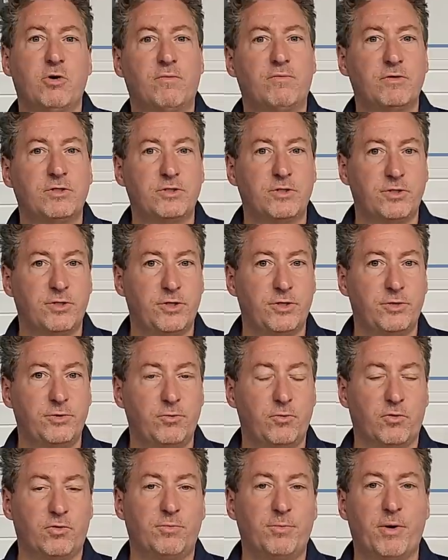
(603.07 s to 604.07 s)
over to the
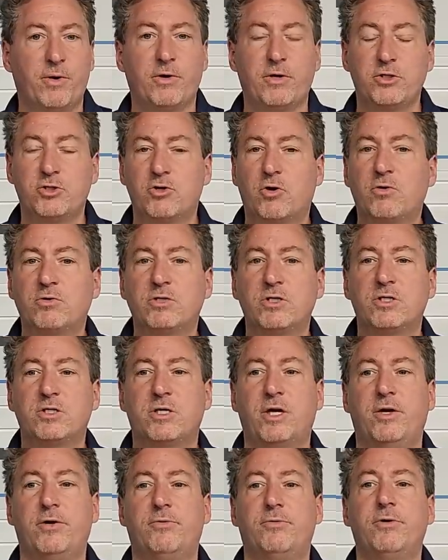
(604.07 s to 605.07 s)
North American charging
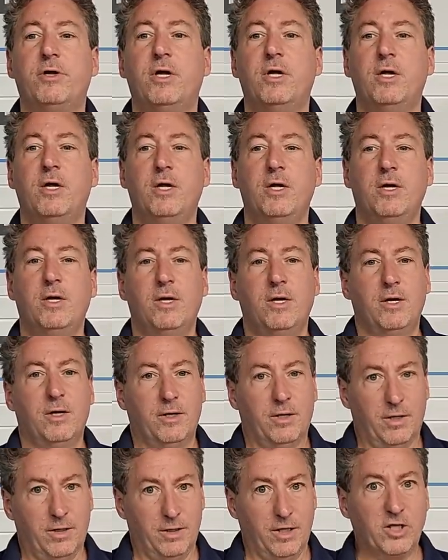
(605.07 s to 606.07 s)
standard,
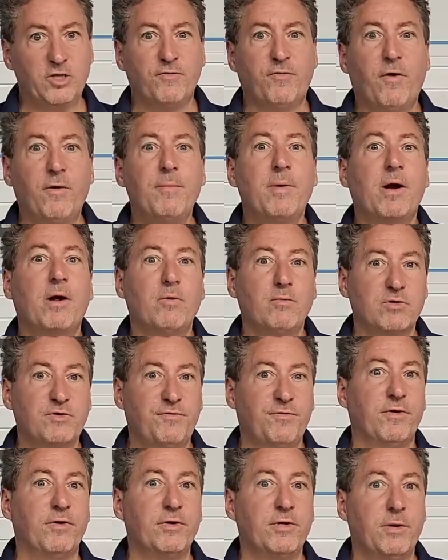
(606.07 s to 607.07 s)
Electrify America was
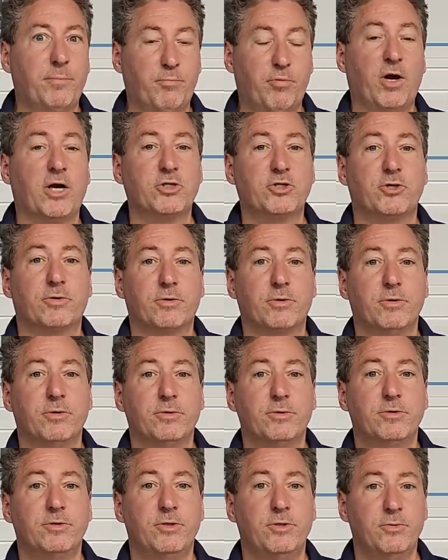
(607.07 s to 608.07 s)
feeling the pressure
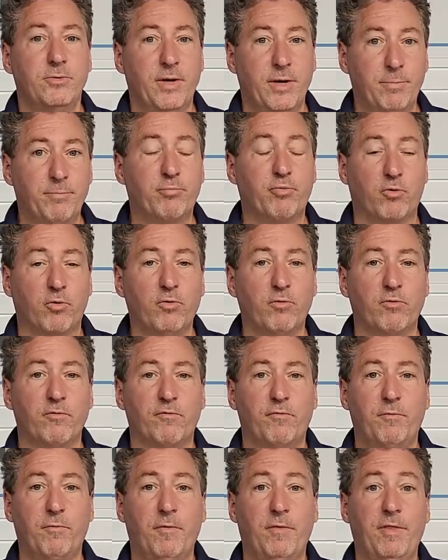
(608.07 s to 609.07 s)
to
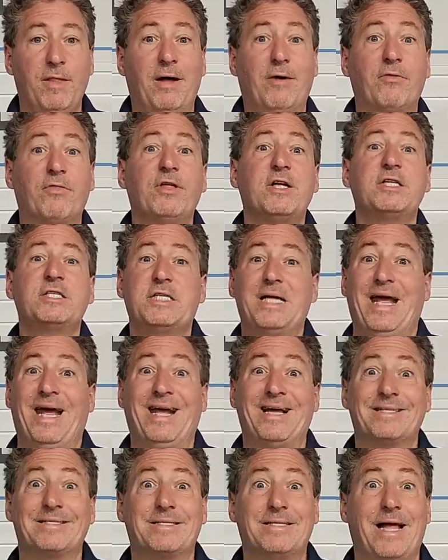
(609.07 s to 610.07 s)
improve. Now, this
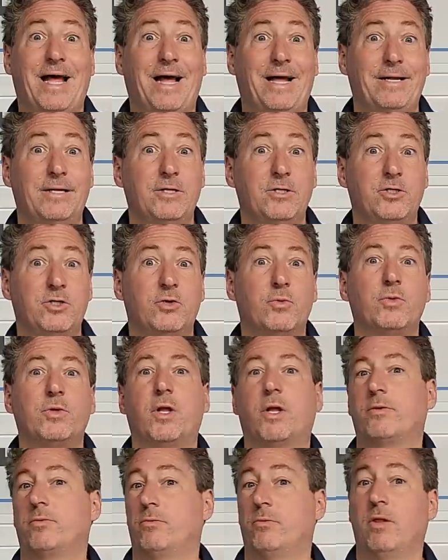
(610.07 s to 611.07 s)
adds that to
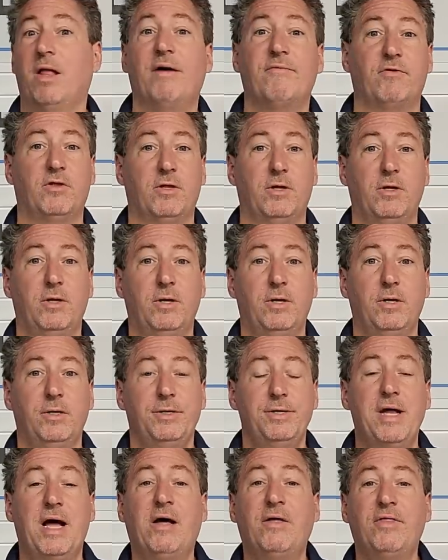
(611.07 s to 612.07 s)
another level.
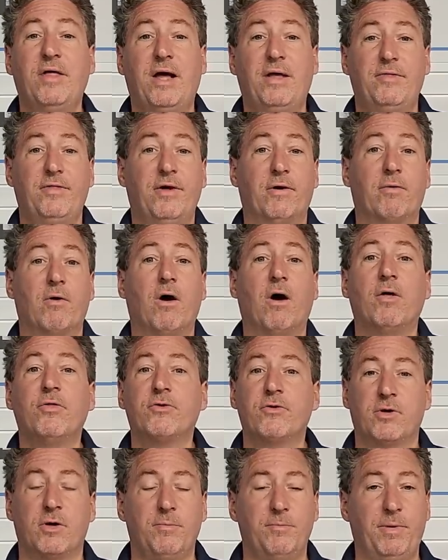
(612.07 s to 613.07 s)
Now that their
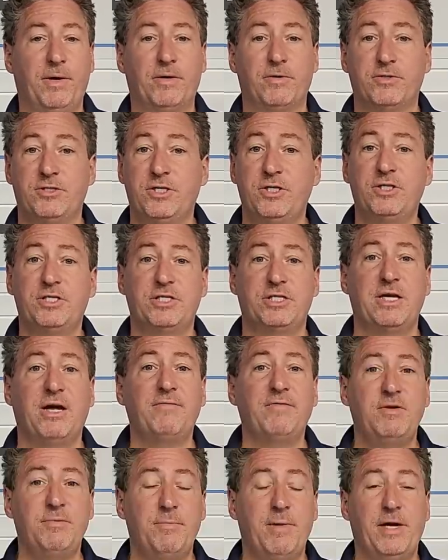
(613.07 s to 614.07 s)
other competitors, these
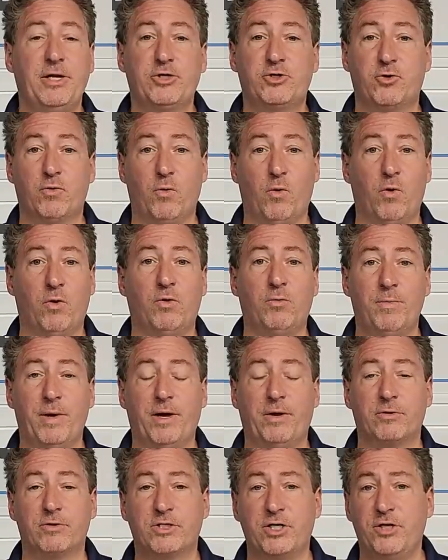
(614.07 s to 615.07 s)
seven major
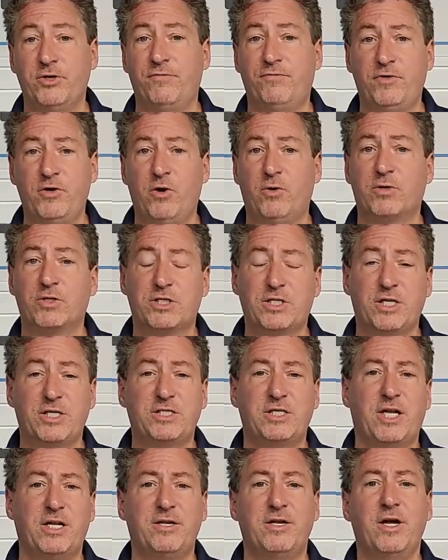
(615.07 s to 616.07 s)
automakers, and you've noticed they
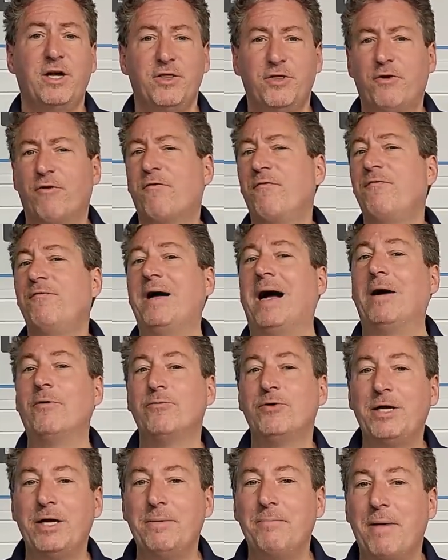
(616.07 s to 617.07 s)
said they're
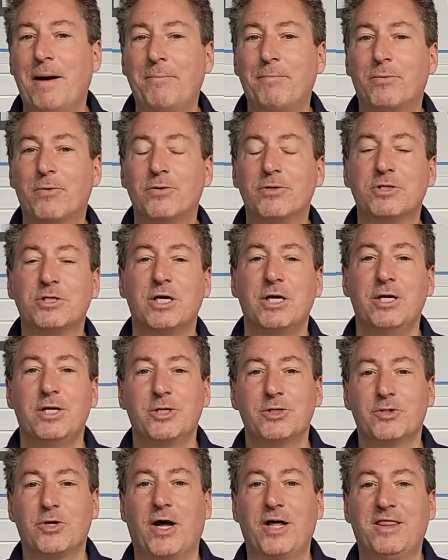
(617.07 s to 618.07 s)
founding members,
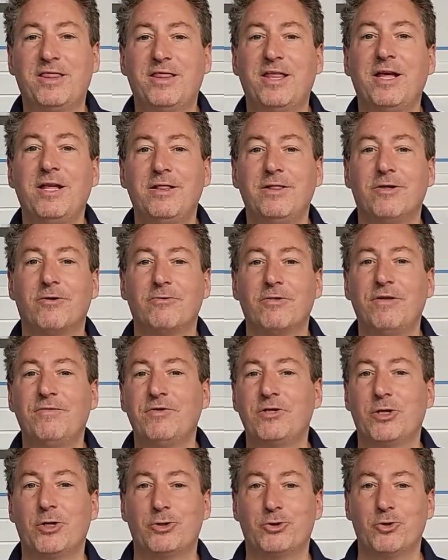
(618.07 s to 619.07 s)
so I think they're
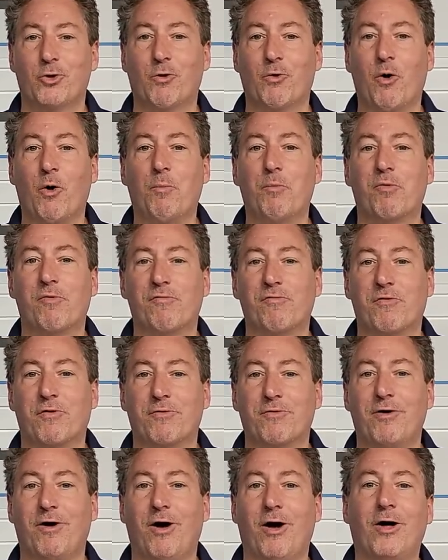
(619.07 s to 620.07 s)
leaving the door open
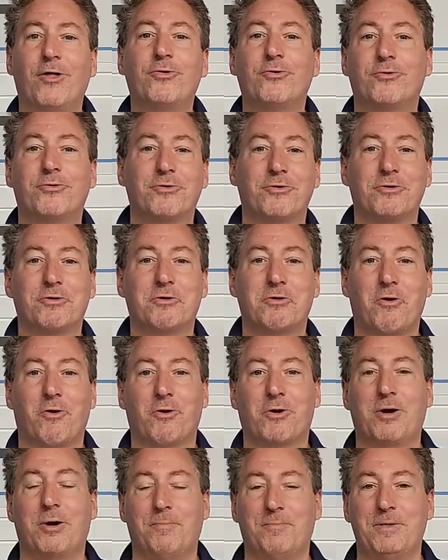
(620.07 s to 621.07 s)
for other
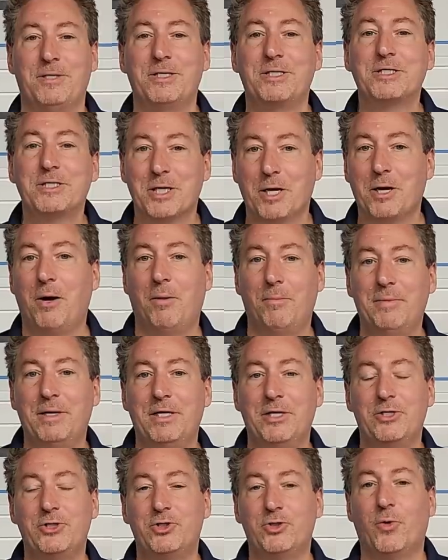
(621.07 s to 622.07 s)
car companies to come in
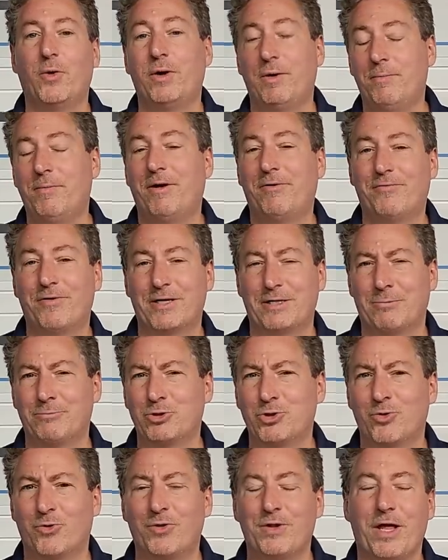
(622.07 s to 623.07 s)
and join. As a matter of fact, I'm
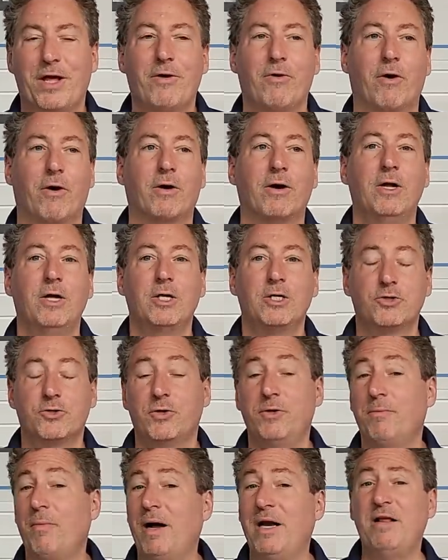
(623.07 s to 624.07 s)
sure they are. So
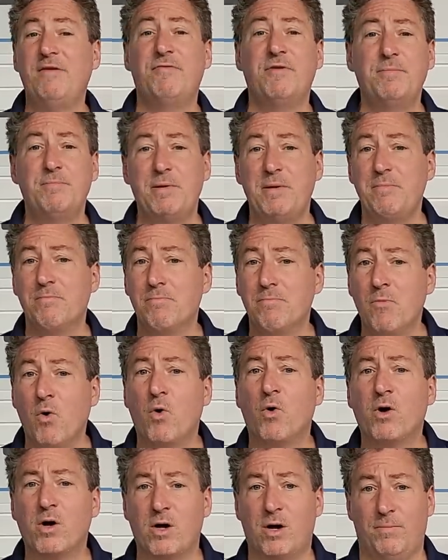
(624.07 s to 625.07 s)
there might even be
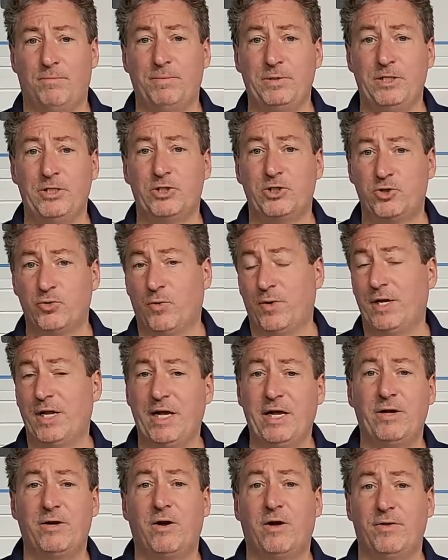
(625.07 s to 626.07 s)
more companies joining
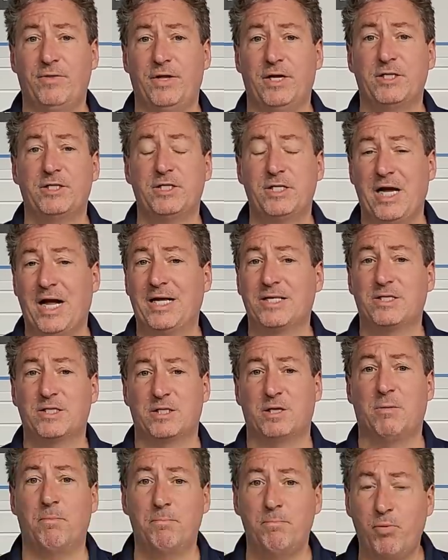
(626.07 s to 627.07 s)
in on this at
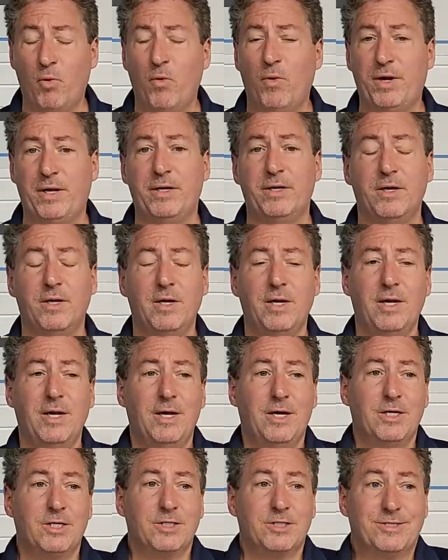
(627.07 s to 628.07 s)
some point.
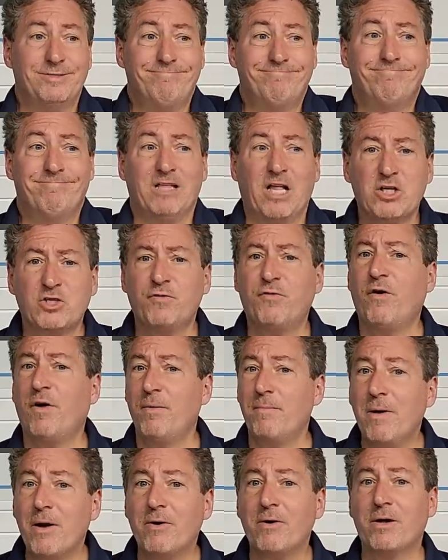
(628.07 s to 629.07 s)
Electrify
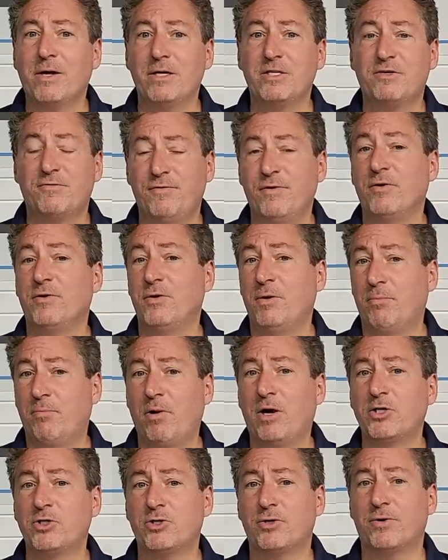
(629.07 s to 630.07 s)
America is feeling the
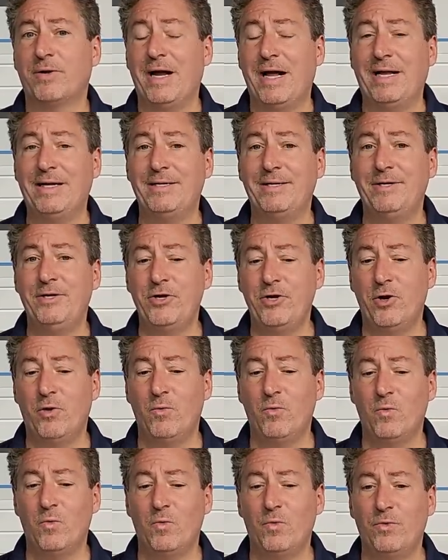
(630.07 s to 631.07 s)
pressure. And, you
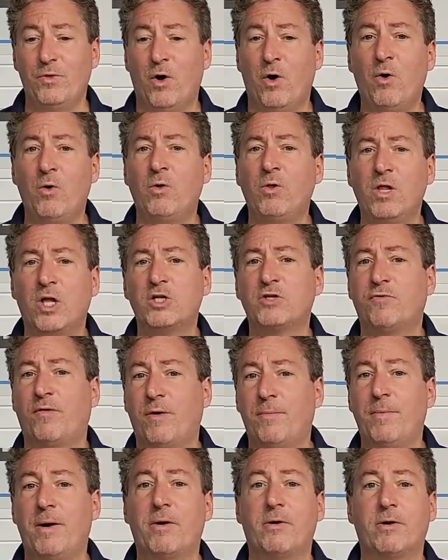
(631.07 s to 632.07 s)
know, the whole Electrify
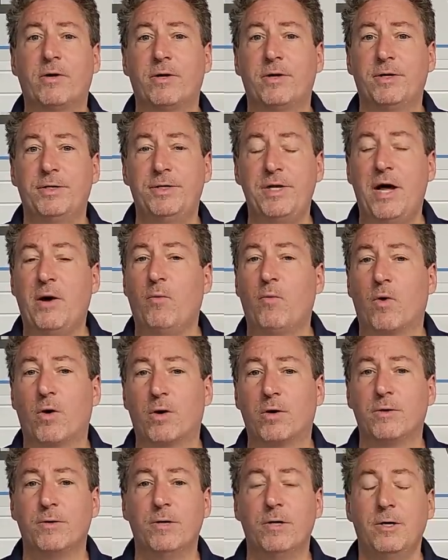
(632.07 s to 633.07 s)
America
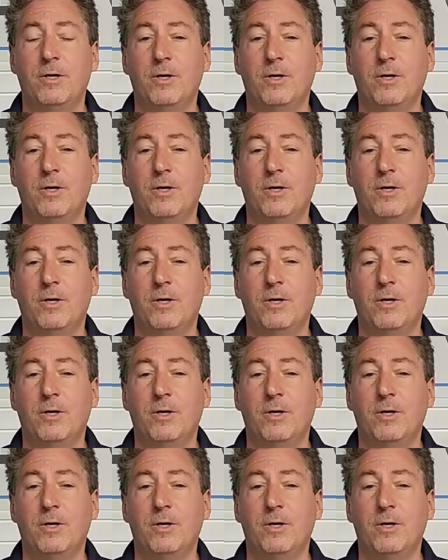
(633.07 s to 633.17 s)
network